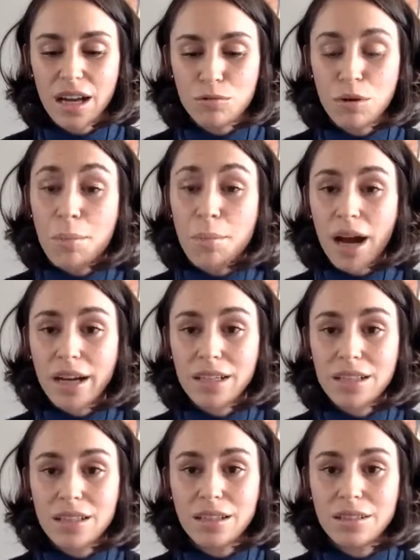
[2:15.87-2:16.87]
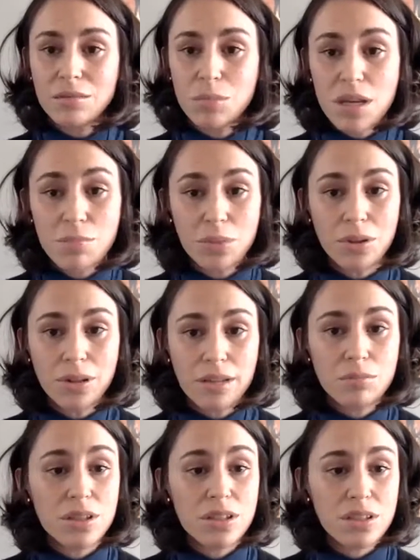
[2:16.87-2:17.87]
reminding people
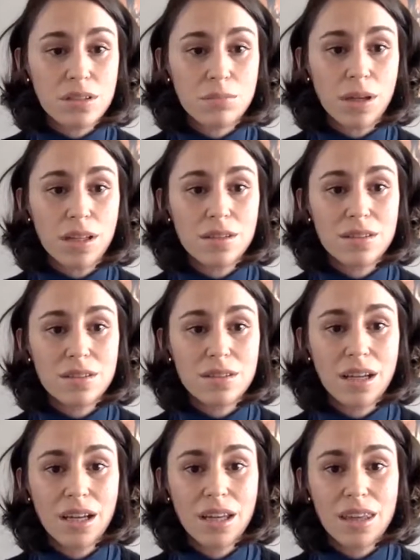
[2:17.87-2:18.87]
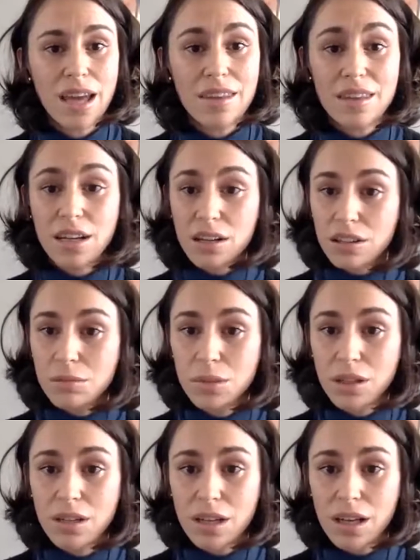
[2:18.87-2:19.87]
and participants that their
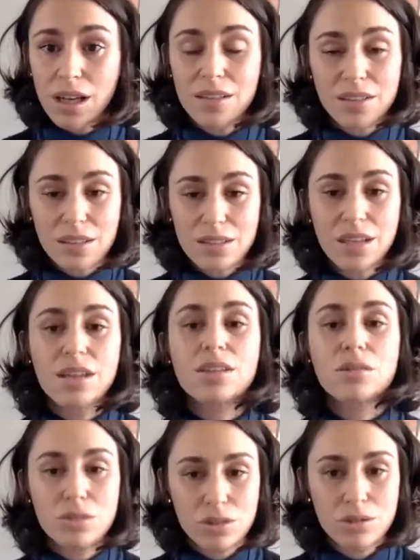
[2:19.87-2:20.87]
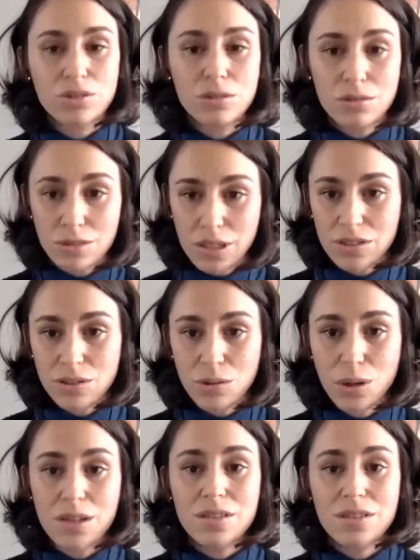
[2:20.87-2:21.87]
community is a psychosocial
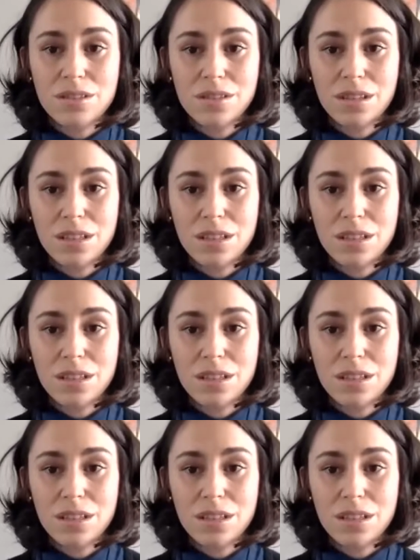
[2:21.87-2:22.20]
resource.